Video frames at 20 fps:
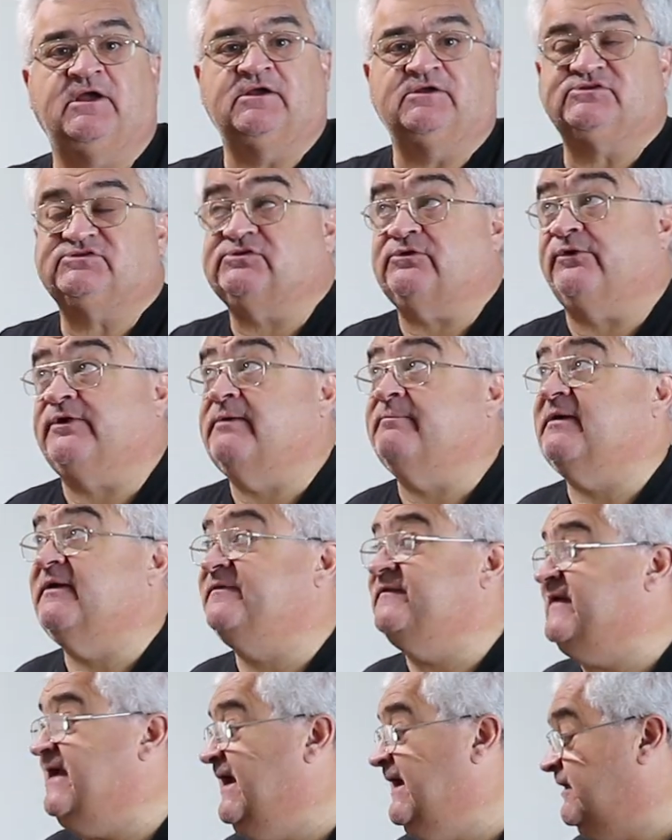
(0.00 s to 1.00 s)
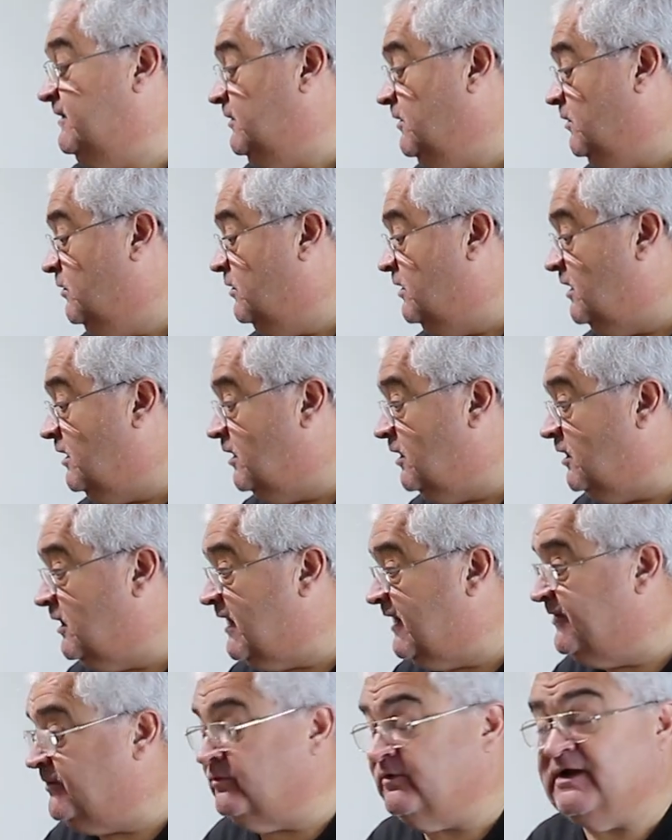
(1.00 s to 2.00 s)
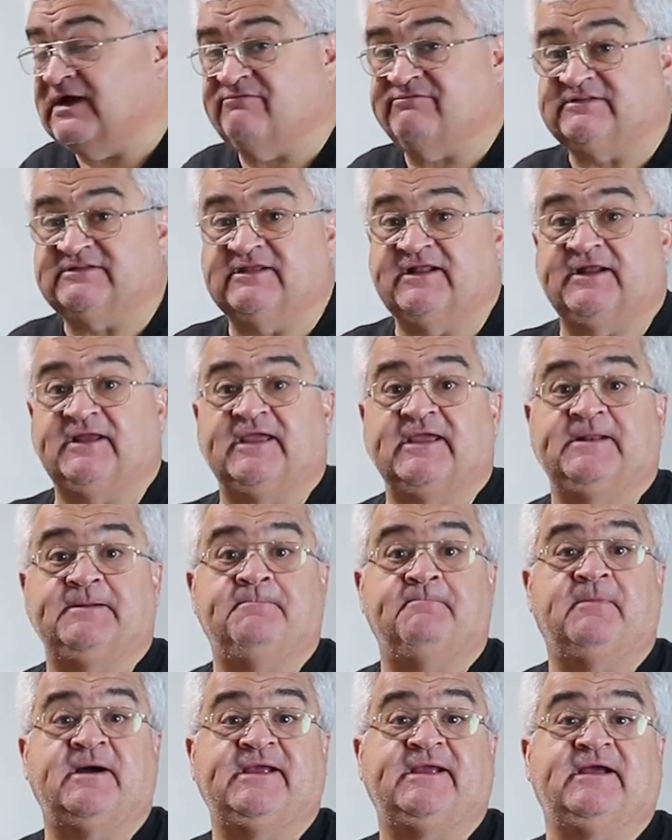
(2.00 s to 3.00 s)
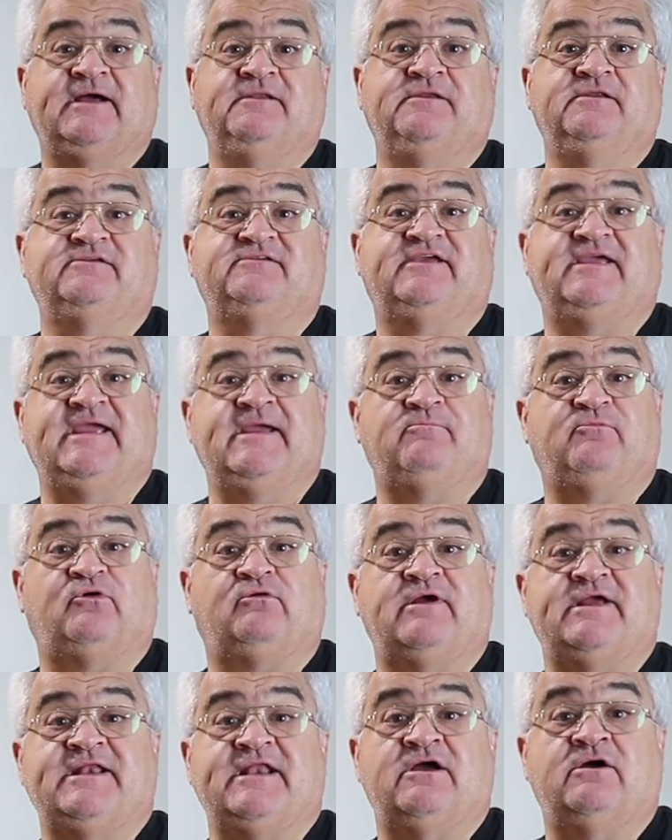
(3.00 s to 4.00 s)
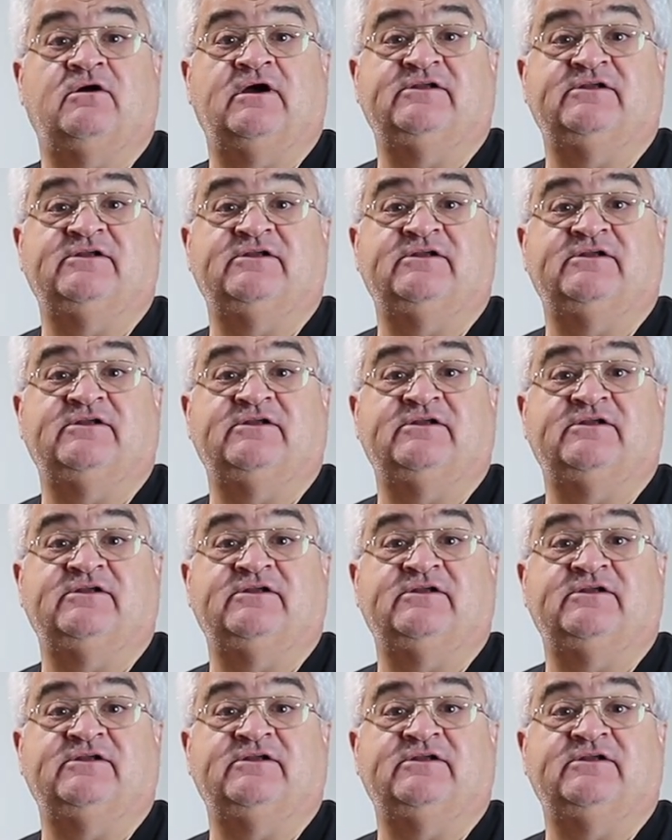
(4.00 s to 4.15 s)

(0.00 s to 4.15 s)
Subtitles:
Sorry about the echo. I don't have a dedicated mic on this camera right now.